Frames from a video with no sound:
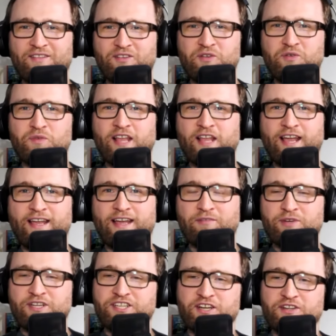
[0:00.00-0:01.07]
and who they can
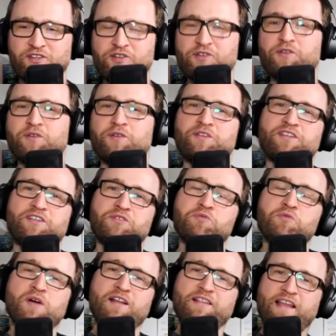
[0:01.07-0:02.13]
reach out to and who are